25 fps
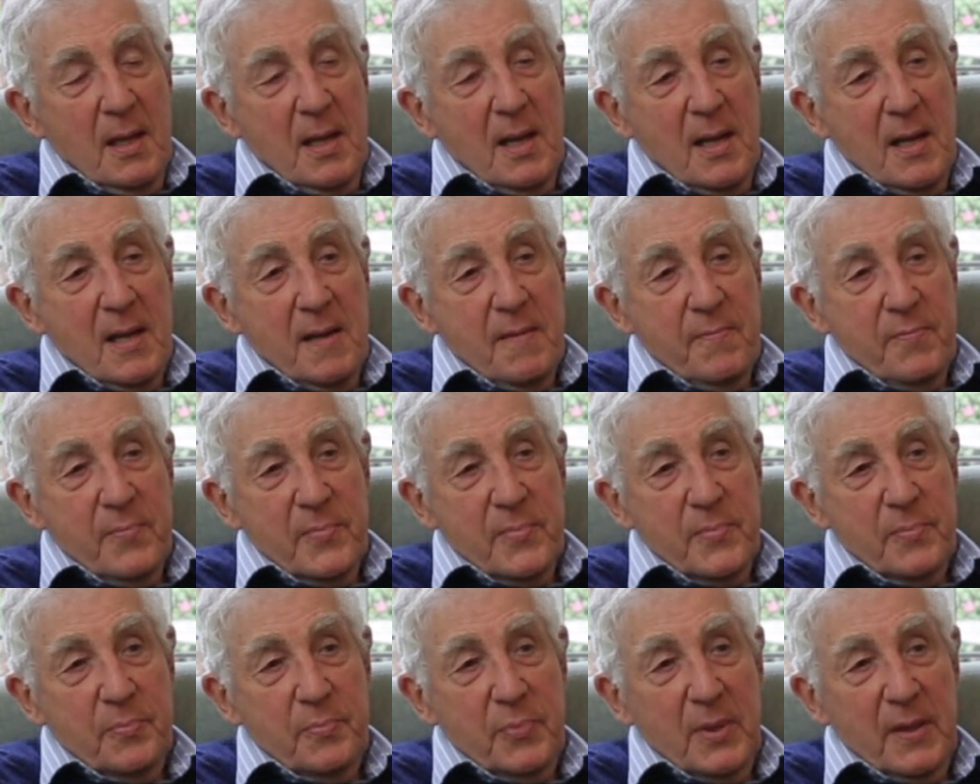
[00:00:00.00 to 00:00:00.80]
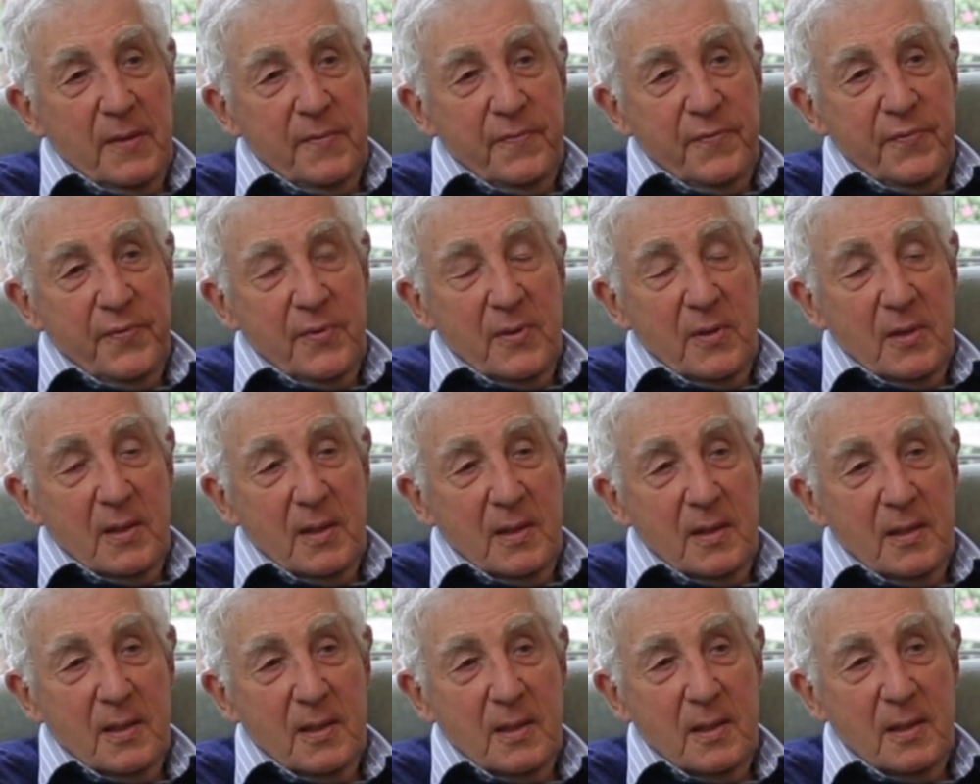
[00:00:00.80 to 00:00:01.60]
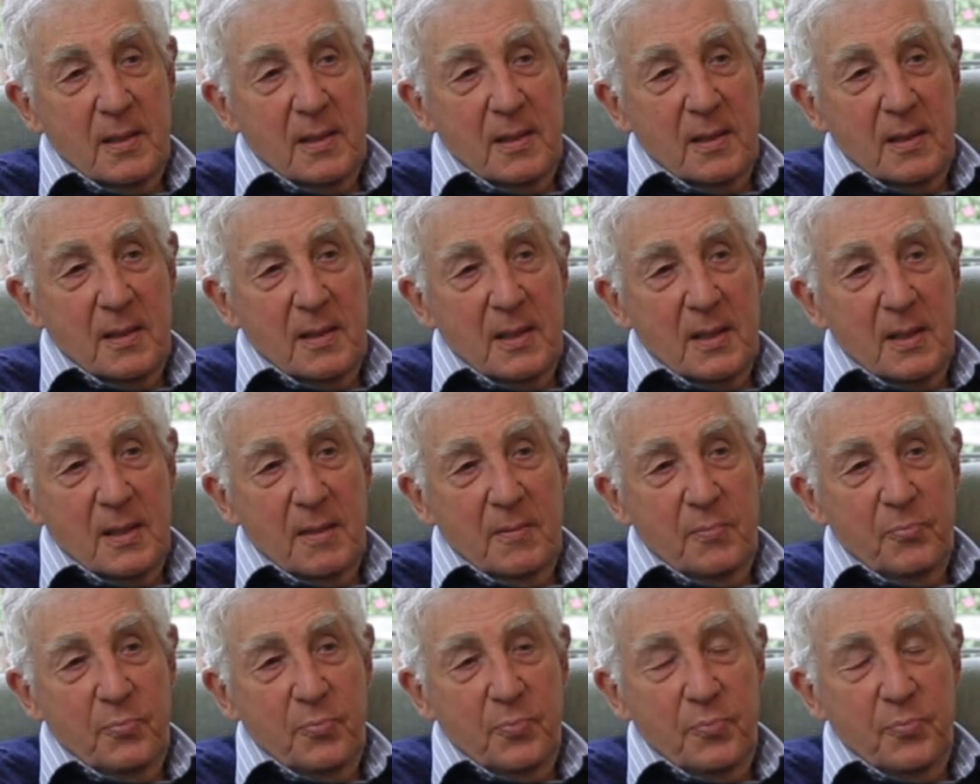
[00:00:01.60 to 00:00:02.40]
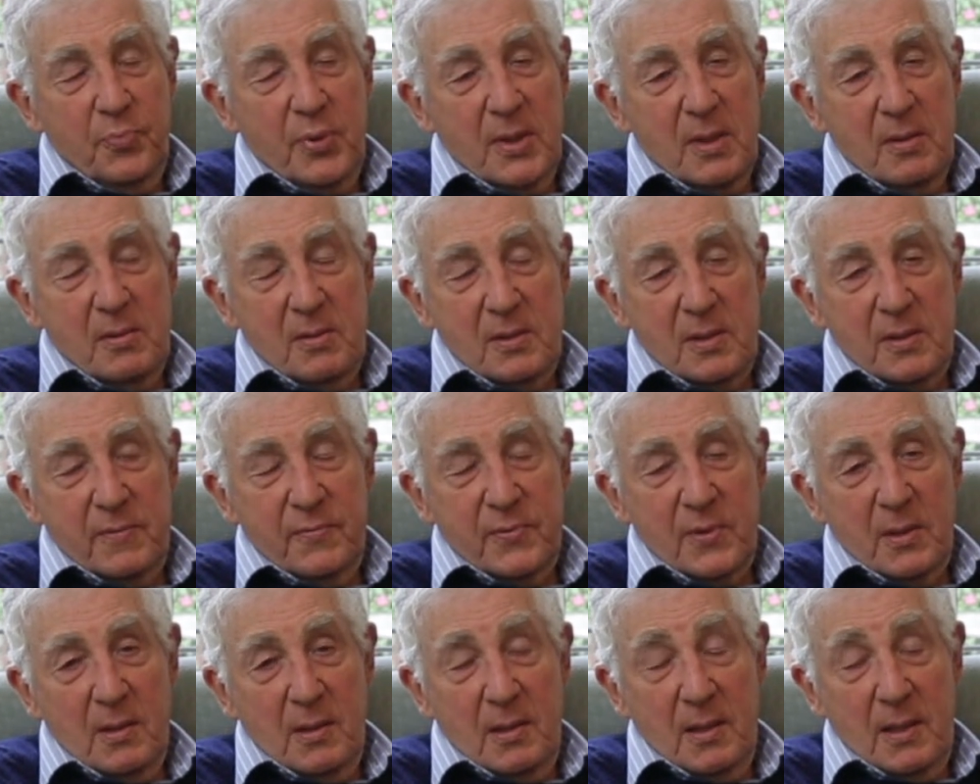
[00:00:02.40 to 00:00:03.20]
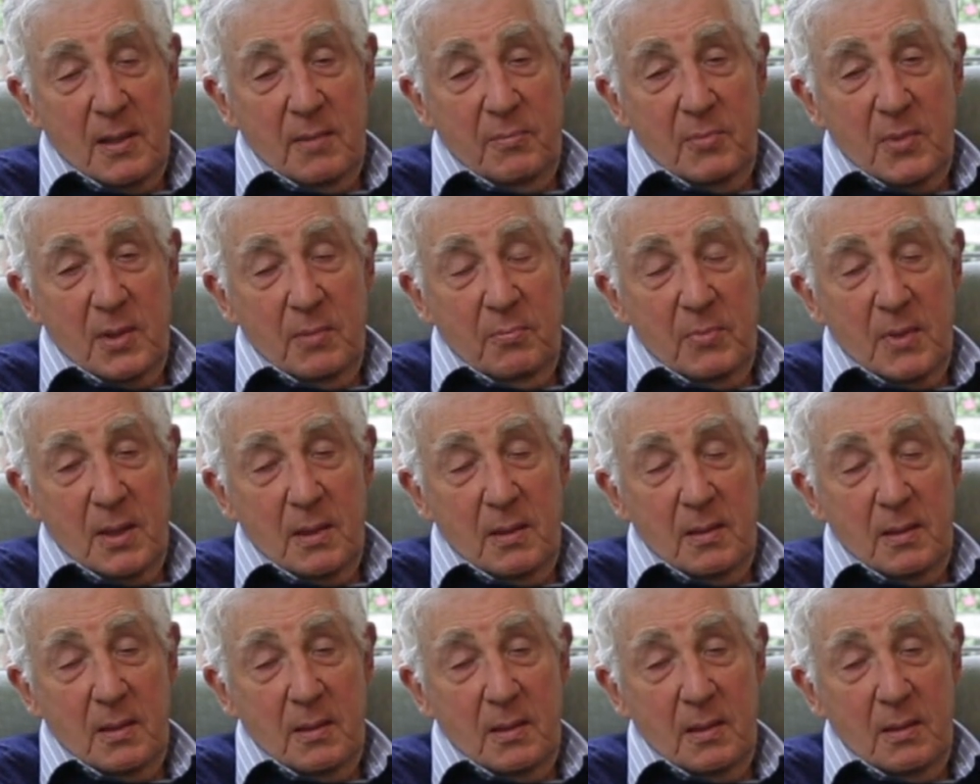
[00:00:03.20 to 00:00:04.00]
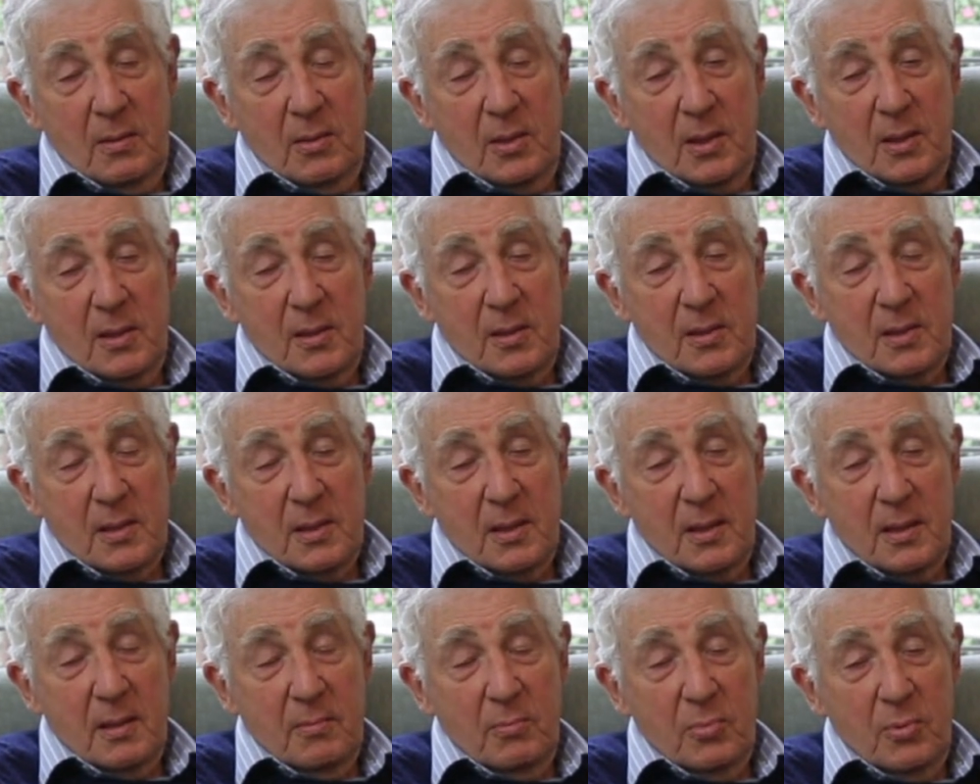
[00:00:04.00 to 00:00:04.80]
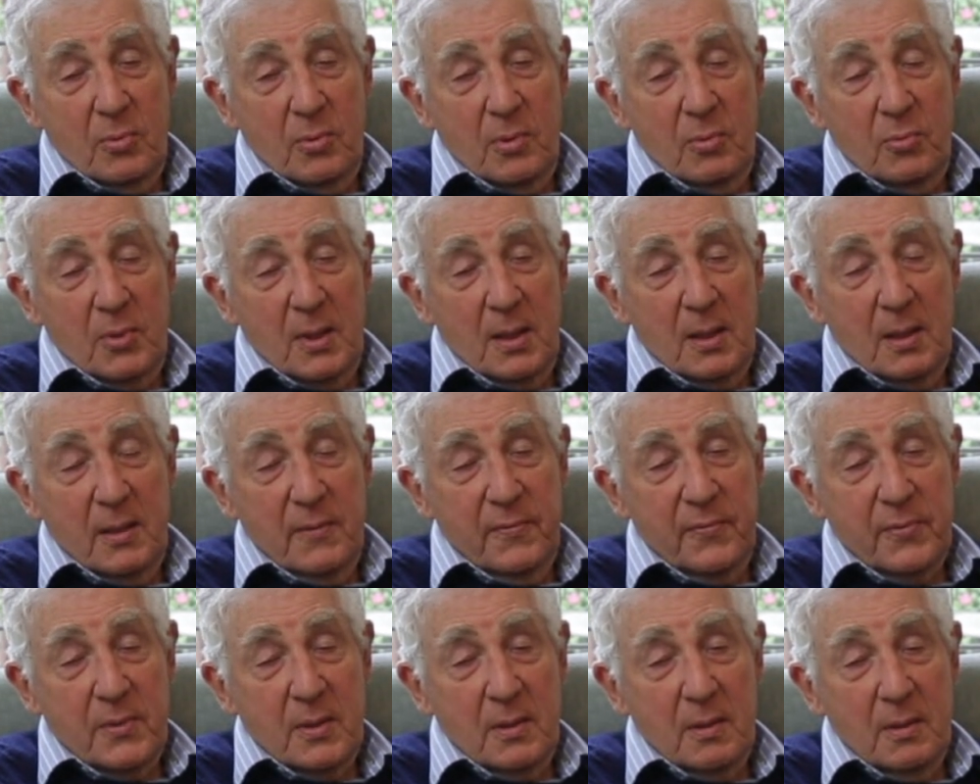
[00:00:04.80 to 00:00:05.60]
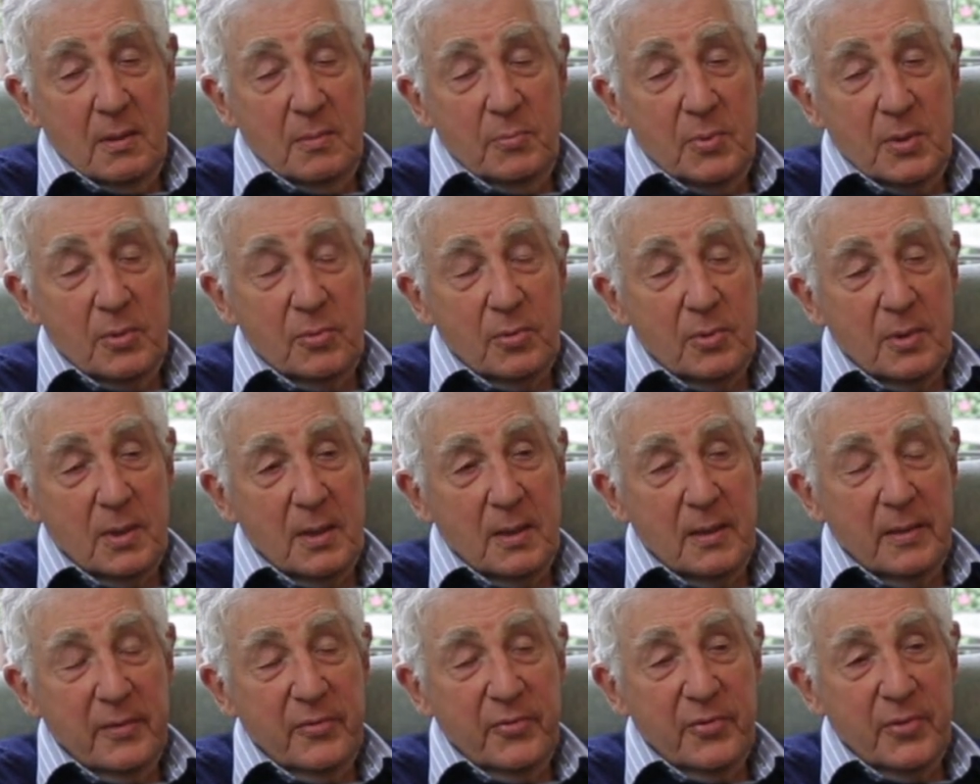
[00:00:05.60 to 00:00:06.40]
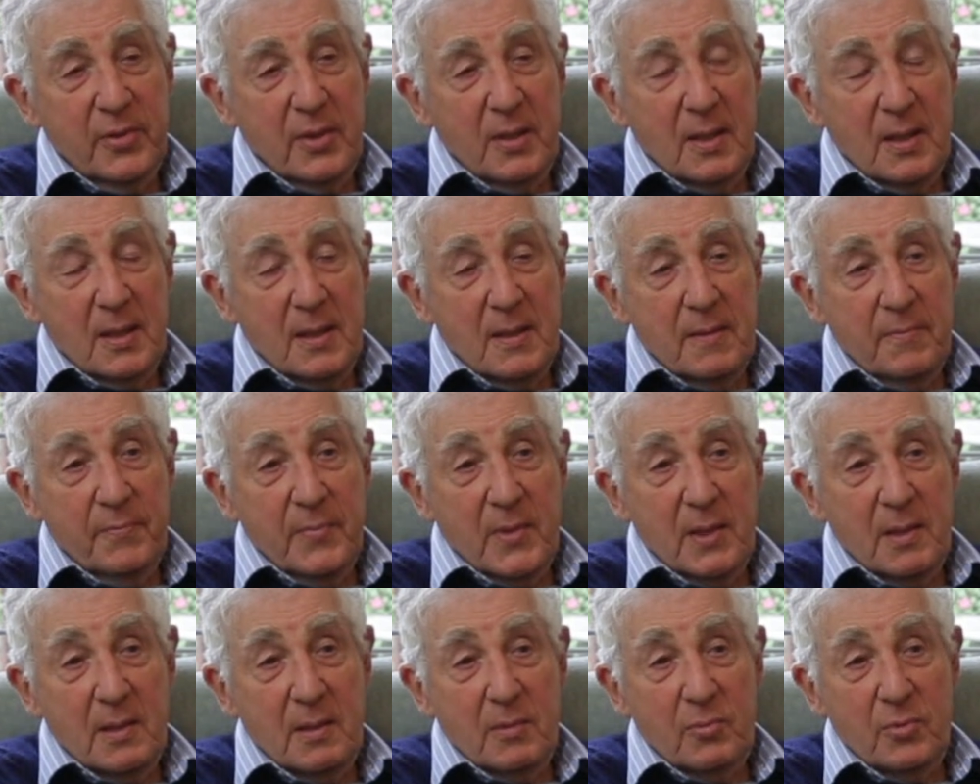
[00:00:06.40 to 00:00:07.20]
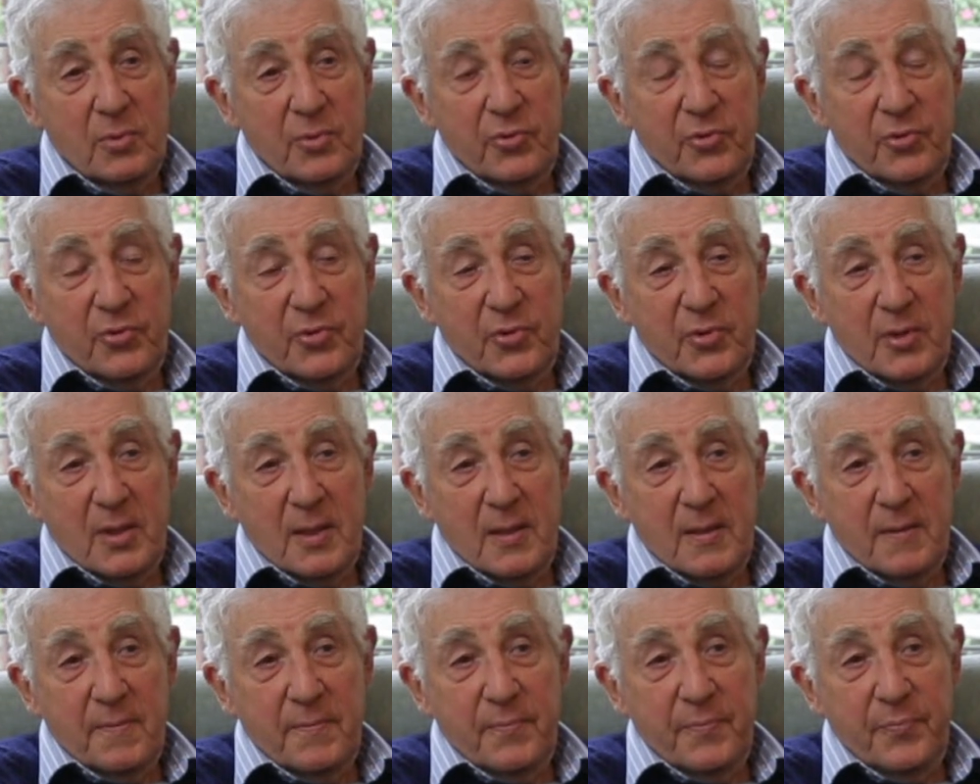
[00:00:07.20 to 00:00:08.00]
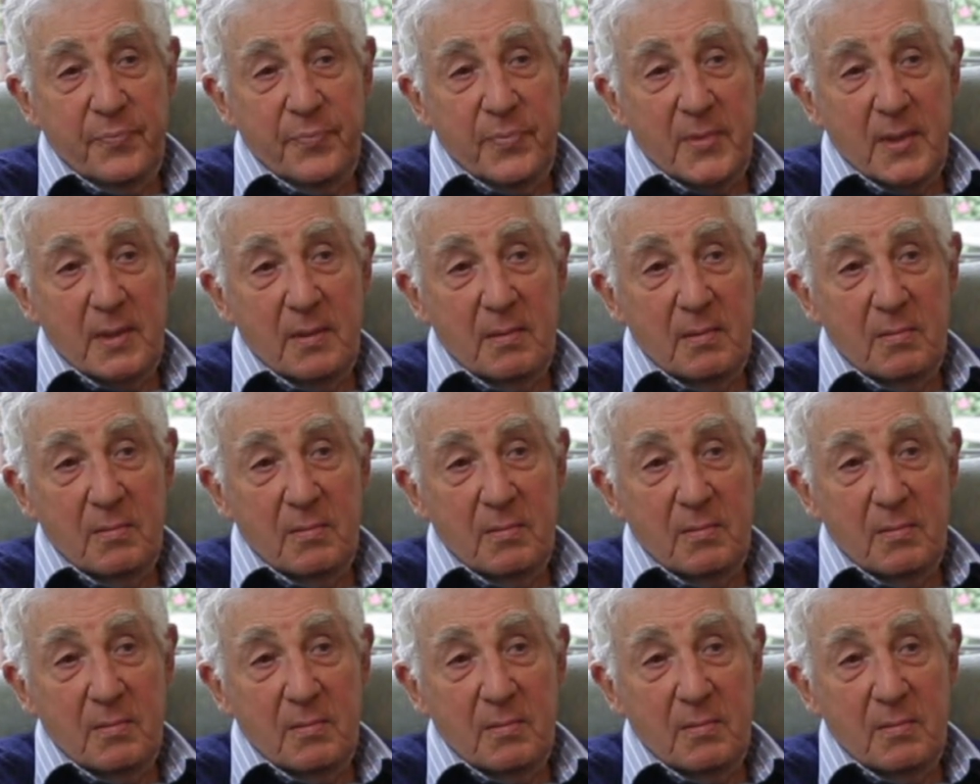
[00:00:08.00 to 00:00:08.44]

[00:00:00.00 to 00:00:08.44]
Um, but for the period of time, the, the years that we lived in the buildings, um, I was um,